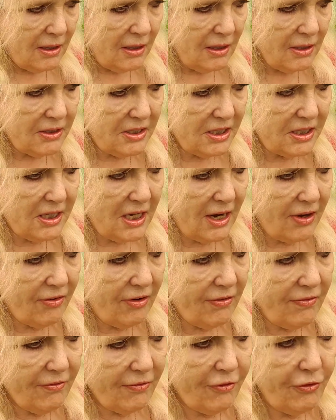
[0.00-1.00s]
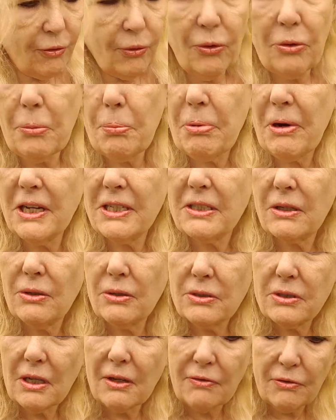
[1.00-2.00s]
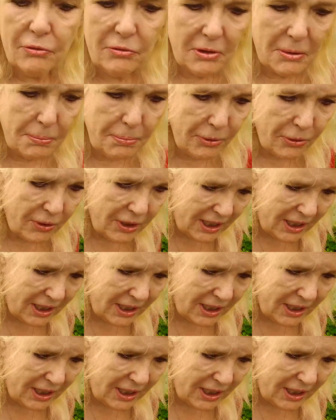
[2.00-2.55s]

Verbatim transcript: a deterrent for the brassicas I've already put